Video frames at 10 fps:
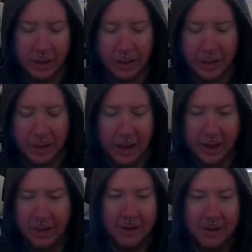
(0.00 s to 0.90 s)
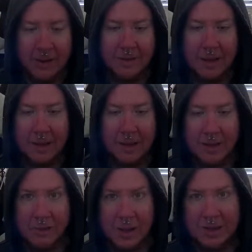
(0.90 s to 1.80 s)
If I
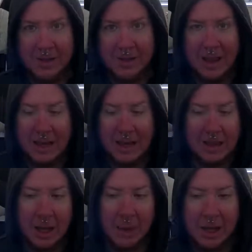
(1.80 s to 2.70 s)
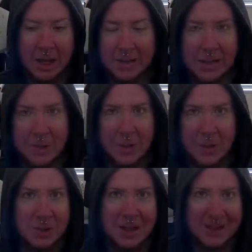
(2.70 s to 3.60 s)
didn't get anything out of my hands, I didn't wash my
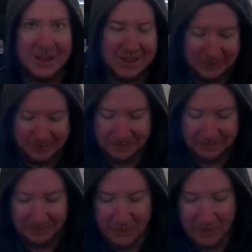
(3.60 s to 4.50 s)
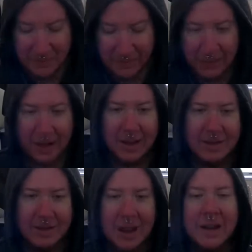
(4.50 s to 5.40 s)
hands. And that
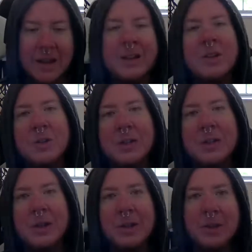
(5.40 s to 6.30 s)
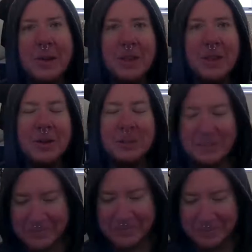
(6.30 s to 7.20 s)
included going to the bathroom.
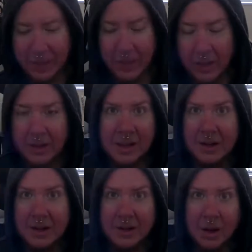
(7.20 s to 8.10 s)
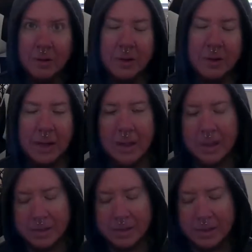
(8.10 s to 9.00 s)
Because I didn't know. I honestly
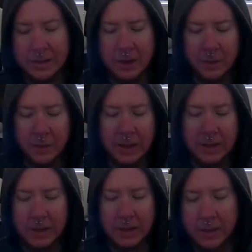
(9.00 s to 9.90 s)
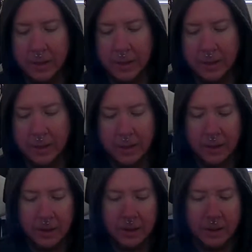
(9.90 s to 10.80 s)
didn't know better.
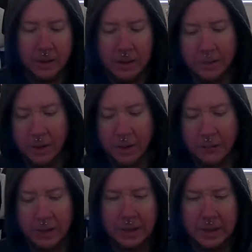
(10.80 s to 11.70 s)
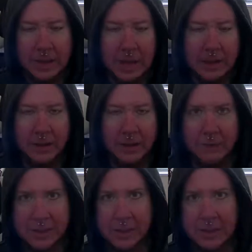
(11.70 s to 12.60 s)
I thought if you didn't get anything physically
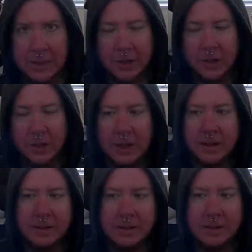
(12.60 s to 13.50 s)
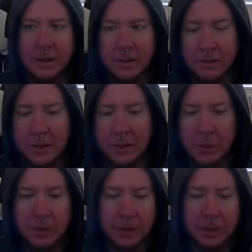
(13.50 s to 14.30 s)
on your hands, then they weren't dirty.